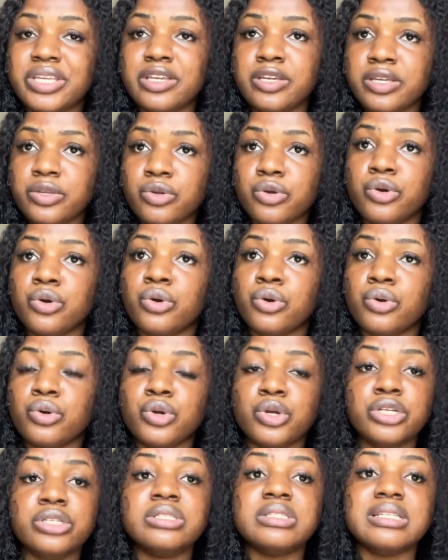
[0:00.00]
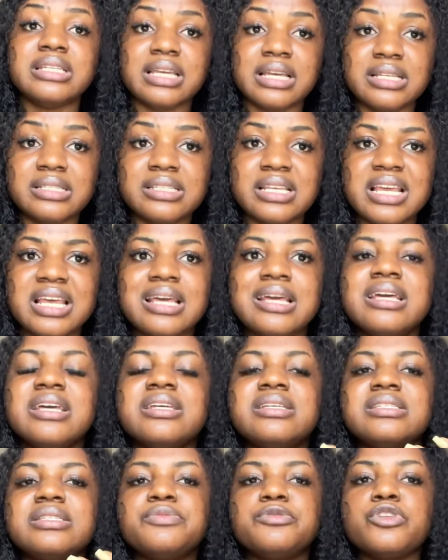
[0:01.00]
you're going to get,
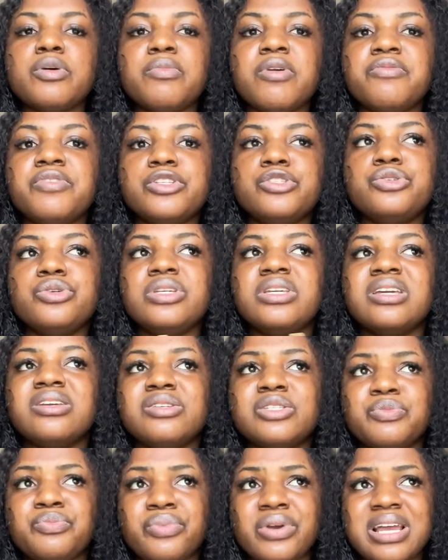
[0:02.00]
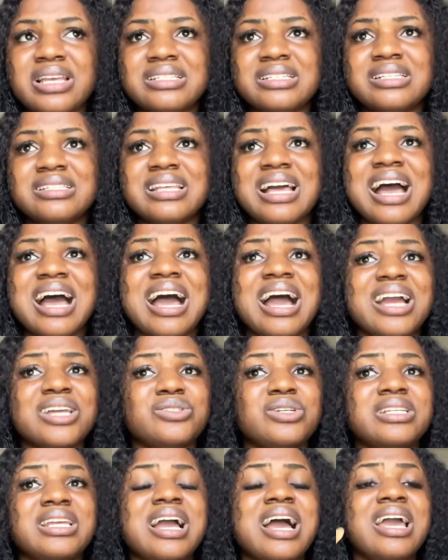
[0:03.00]
some of his UK used prices are
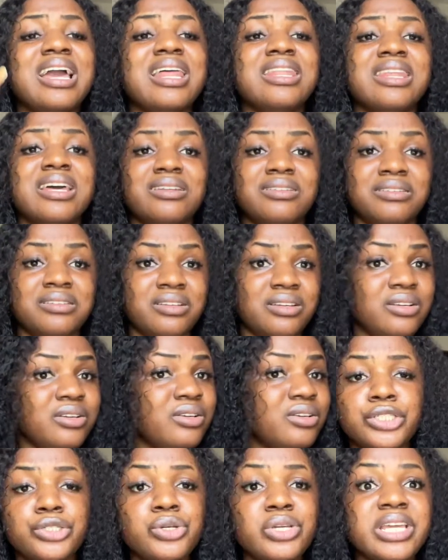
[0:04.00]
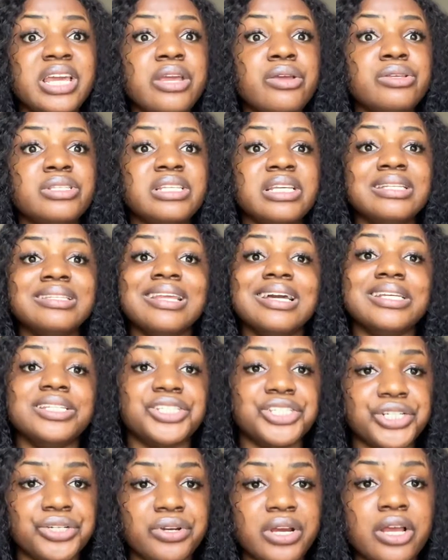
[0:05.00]
actually higher than UK used in
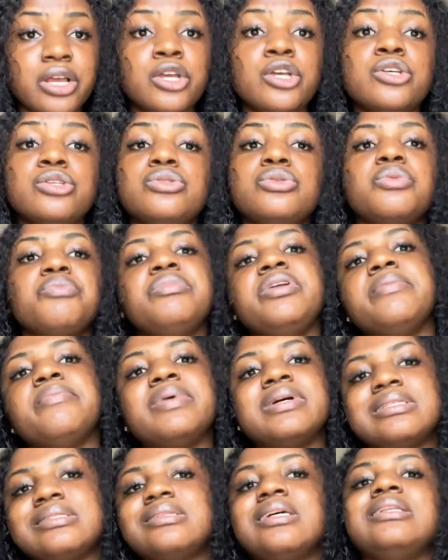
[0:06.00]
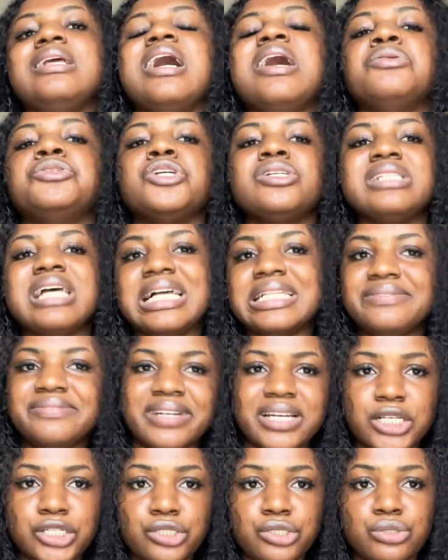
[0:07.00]
Nigeria. So me personally, I would just
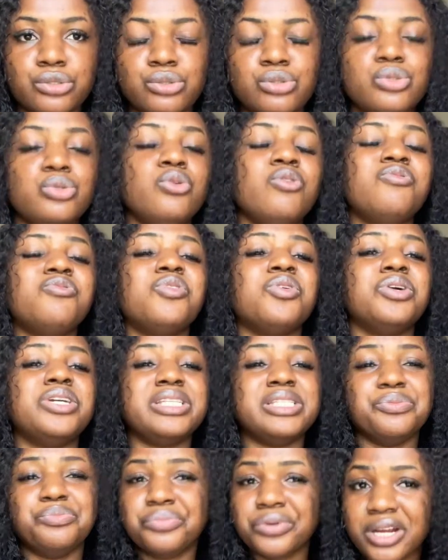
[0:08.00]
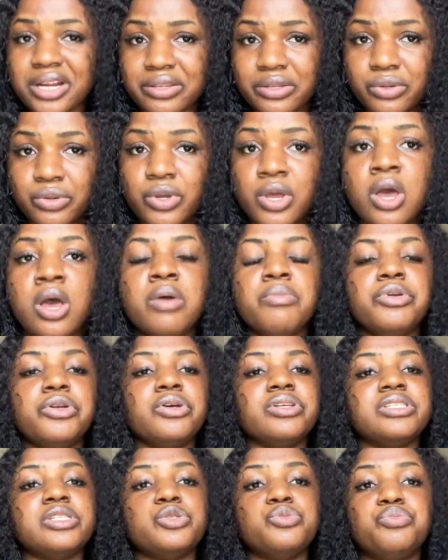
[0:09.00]
advise you to go for his brand new,
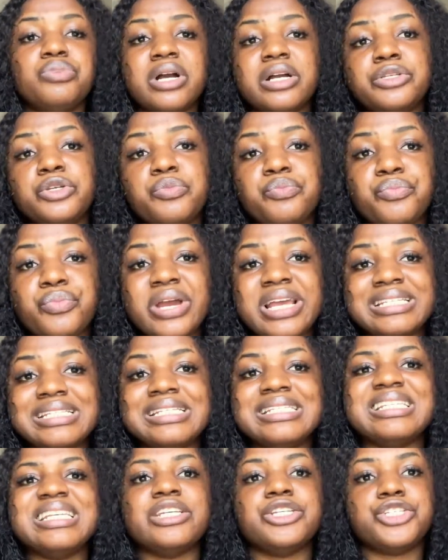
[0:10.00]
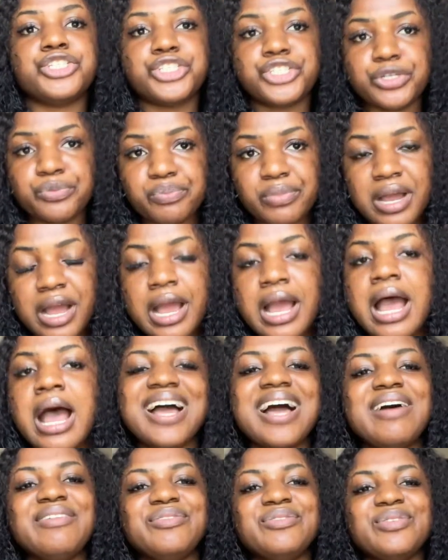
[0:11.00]
because his brand new price list is cheaper.
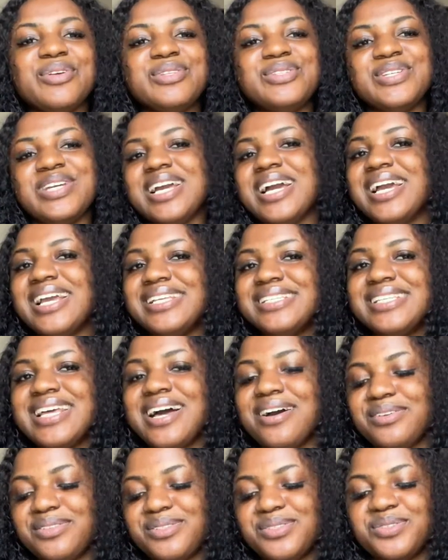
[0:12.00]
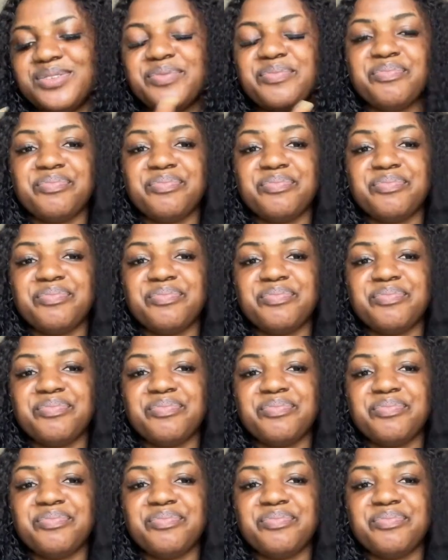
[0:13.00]
I've taught you guys how to